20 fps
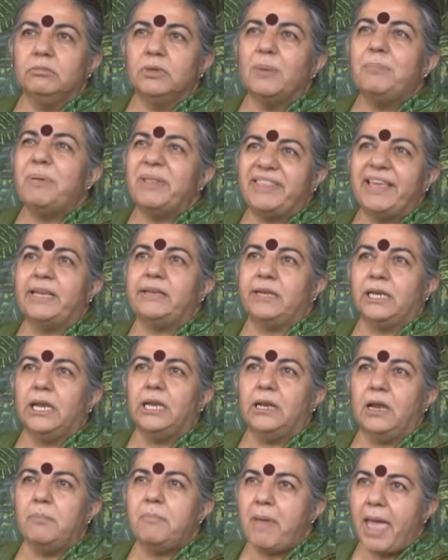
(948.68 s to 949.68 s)
a pathetic
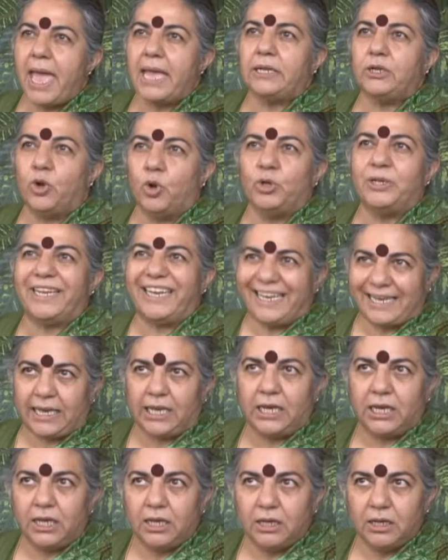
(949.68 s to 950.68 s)
little man called
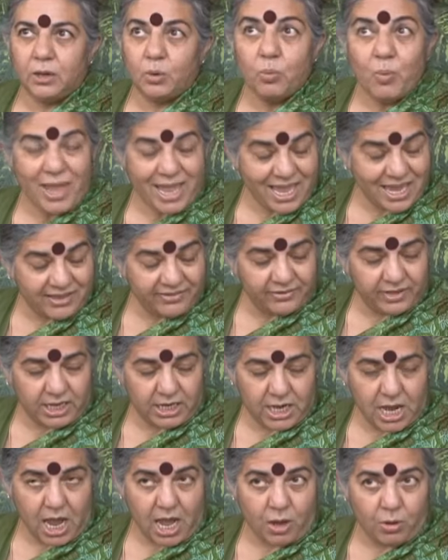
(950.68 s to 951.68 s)
Hitler. Where is
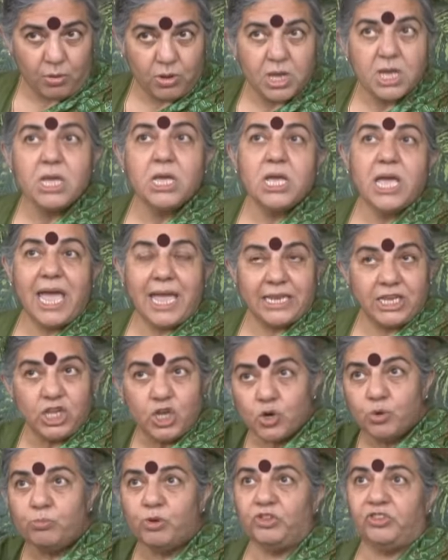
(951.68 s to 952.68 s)
he now? And
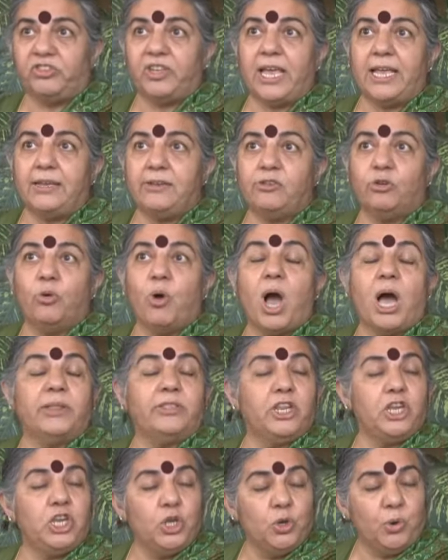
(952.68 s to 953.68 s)
you, Monsanto, are
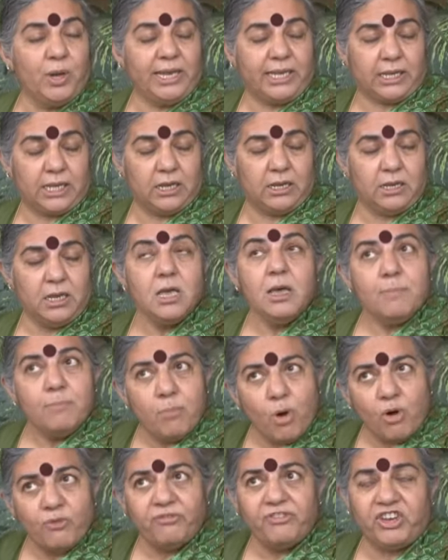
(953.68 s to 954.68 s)
the new Hitler,
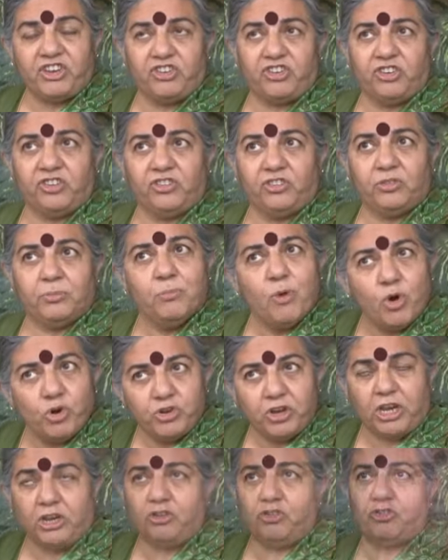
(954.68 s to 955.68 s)
more vicious, more
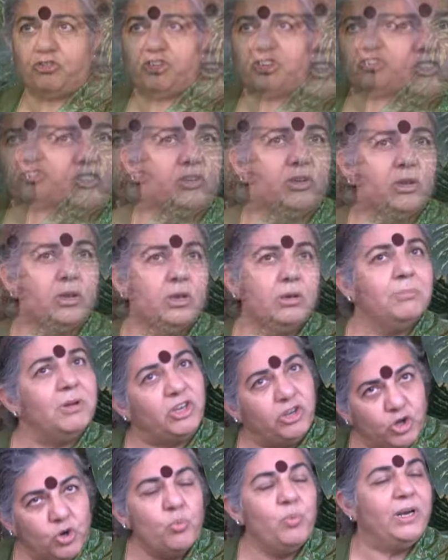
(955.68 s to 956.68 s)
dangerous,
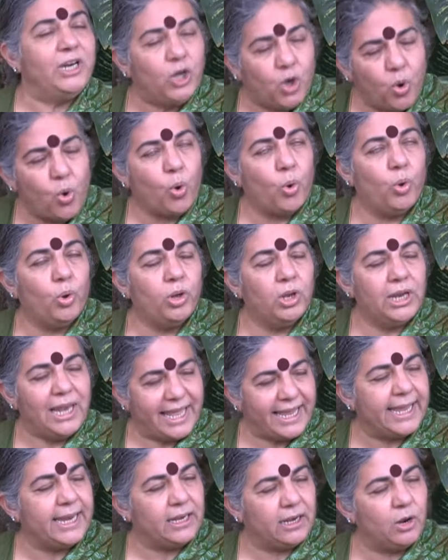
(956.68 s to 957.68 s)
but you will go
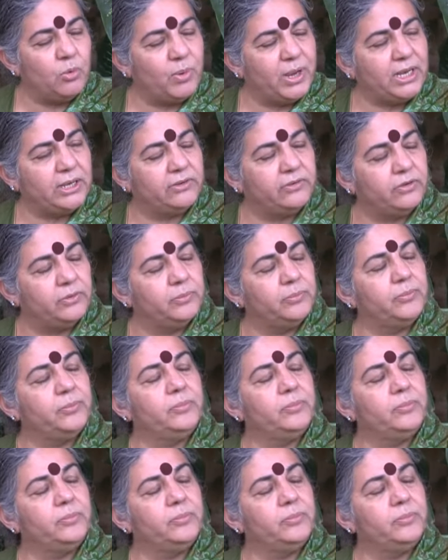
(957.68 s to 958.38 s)
like Hitler went.